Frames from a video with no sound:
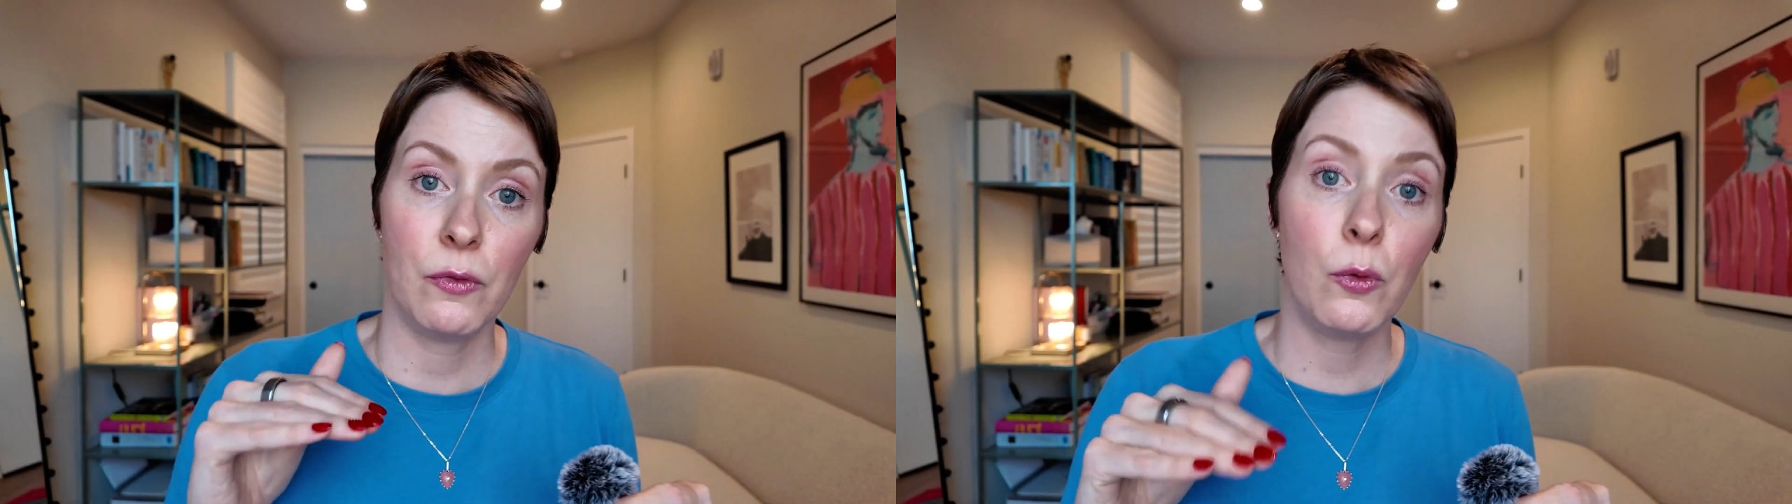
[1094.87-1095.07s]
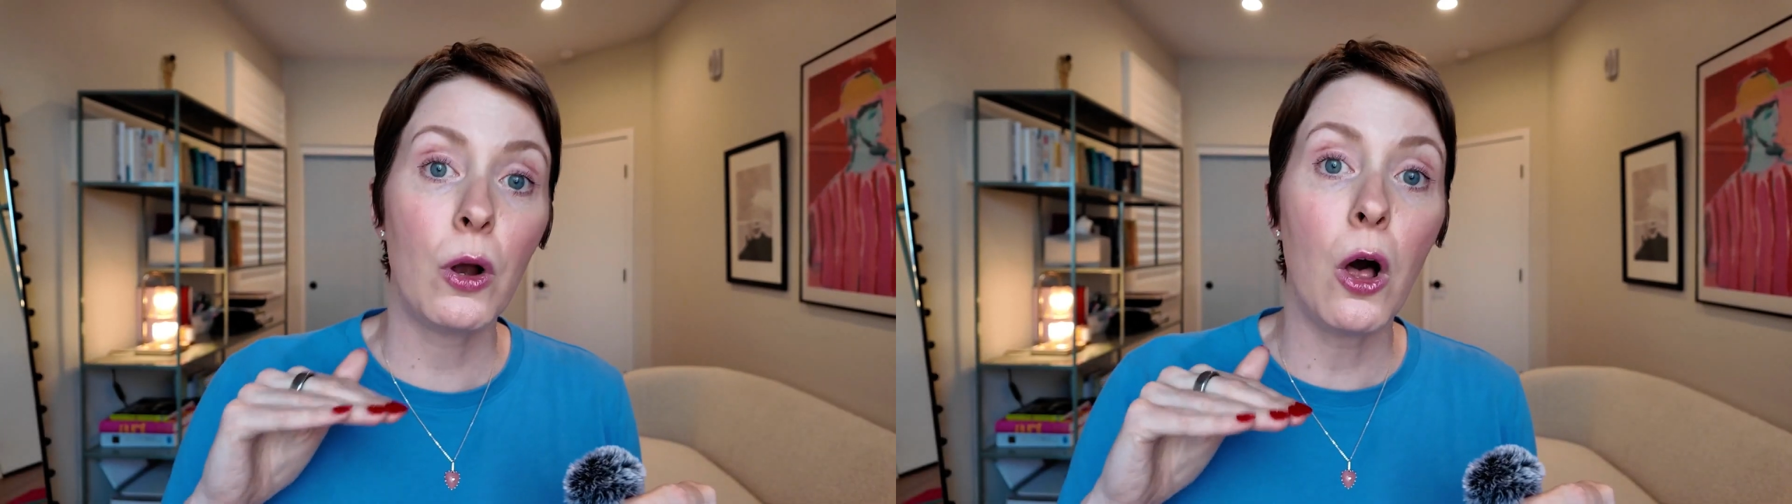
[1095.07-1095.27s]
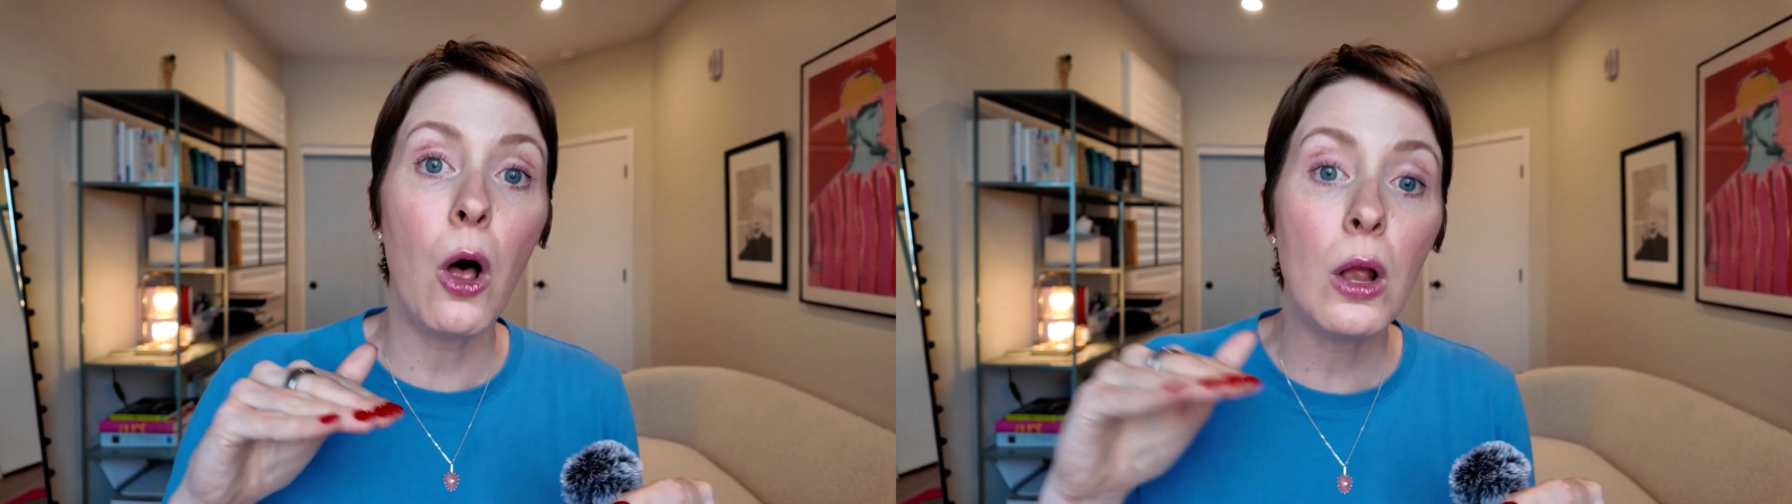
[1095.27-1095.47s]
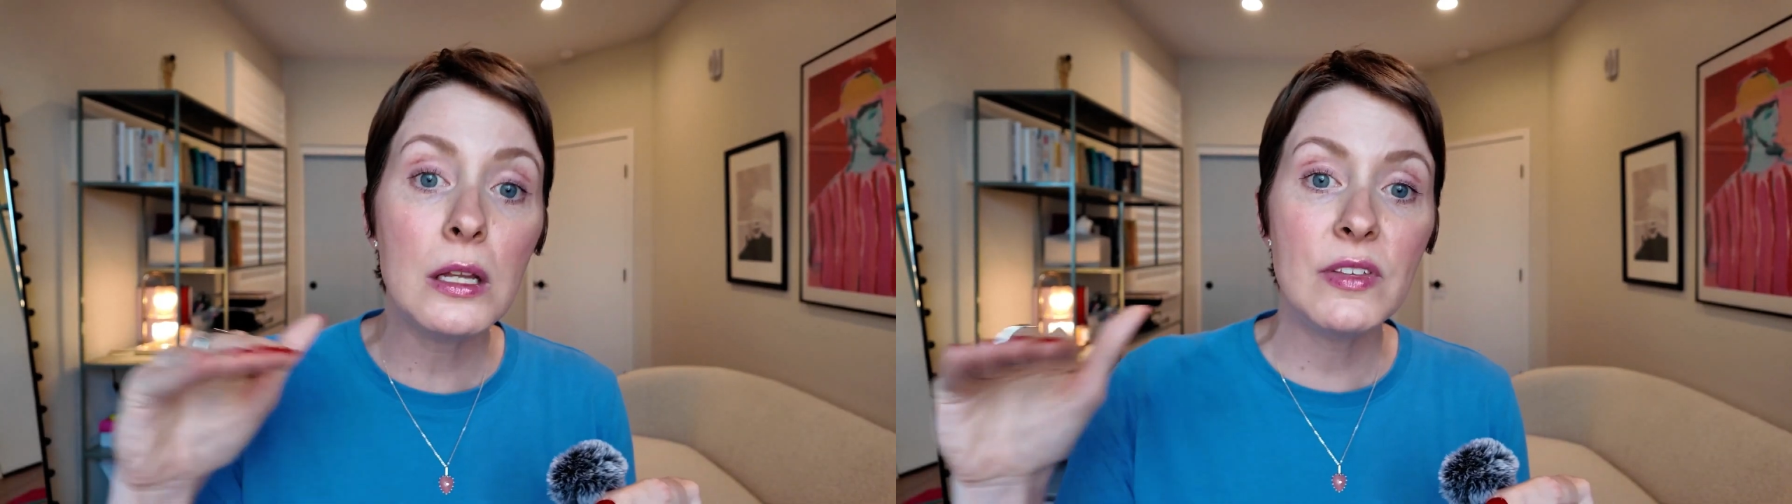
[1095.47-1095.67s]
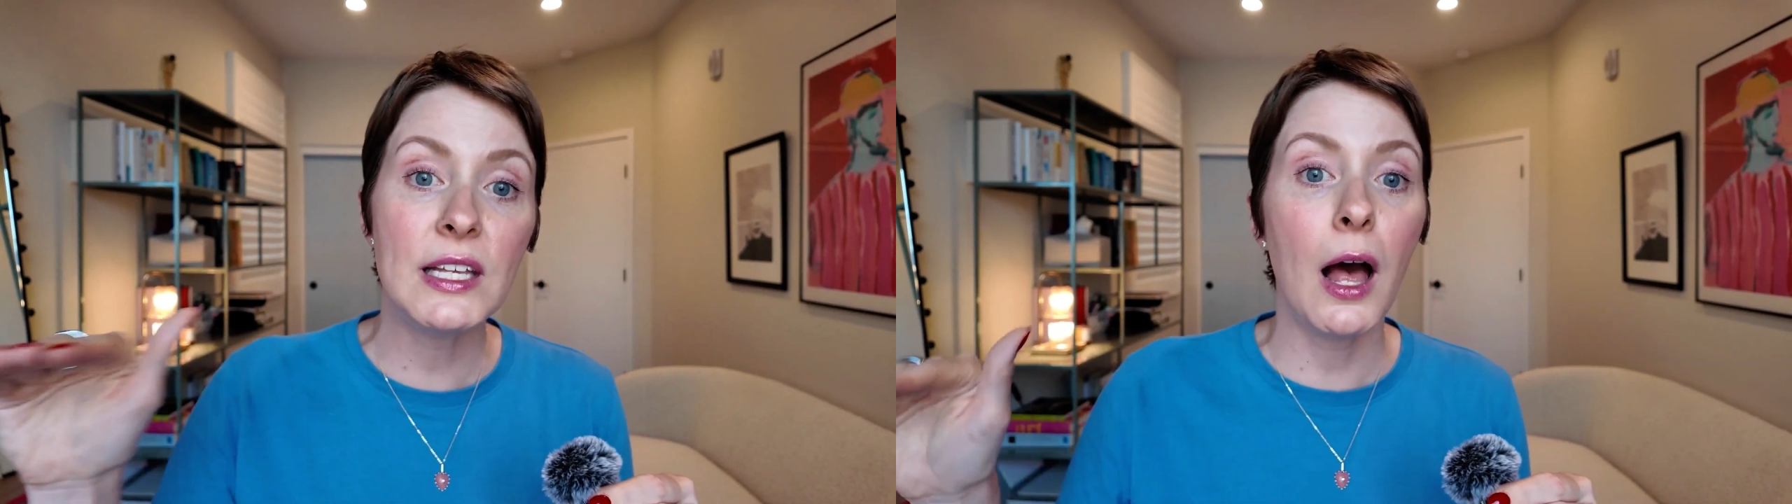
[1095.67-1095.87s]
for
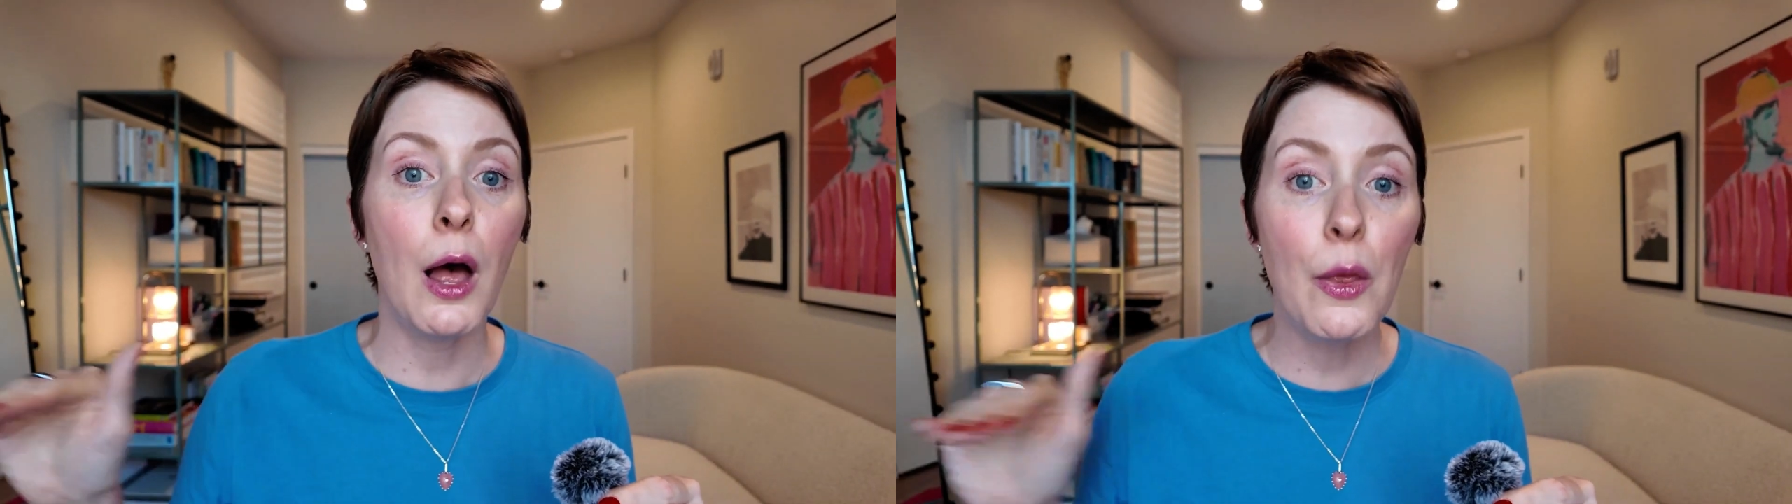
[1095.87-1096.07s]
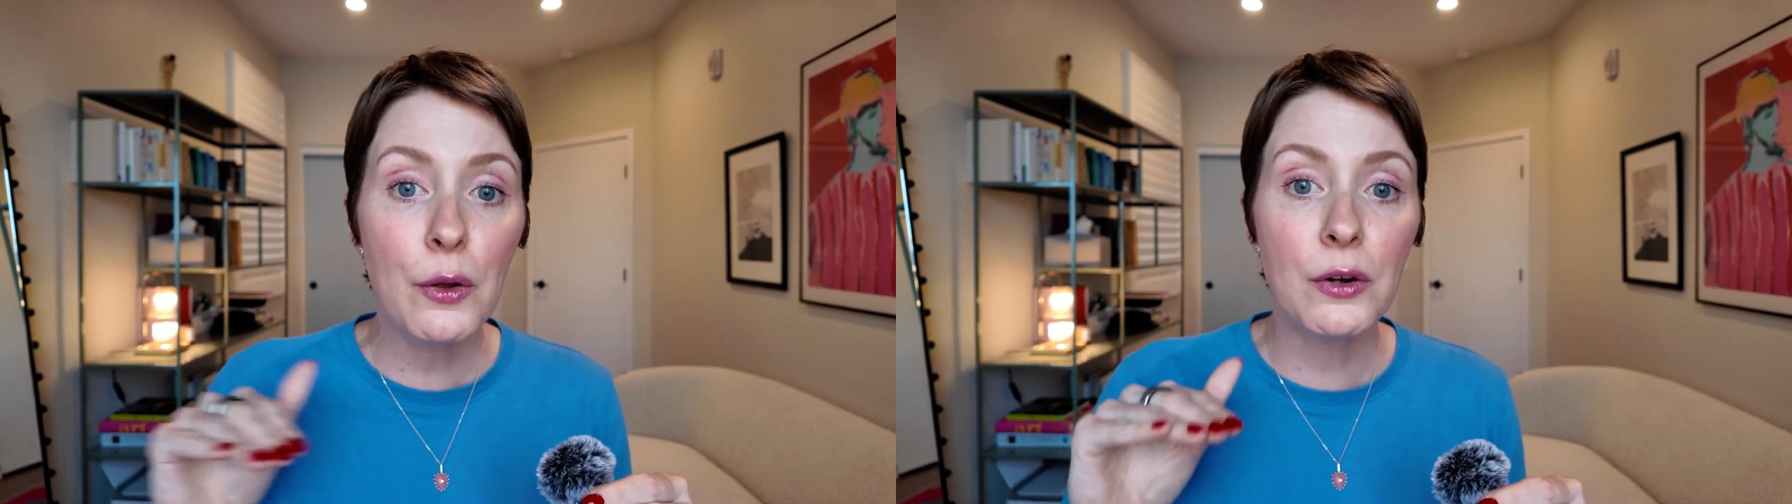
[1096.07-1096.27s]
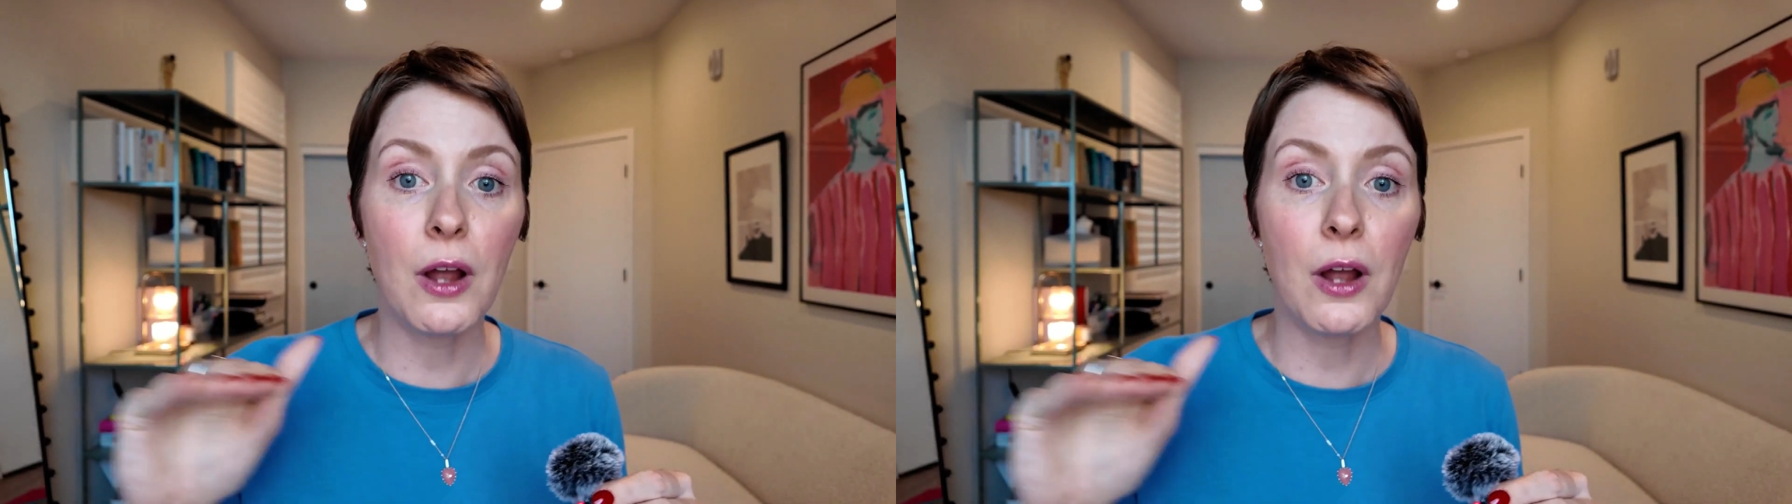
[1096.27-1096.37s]
all of the other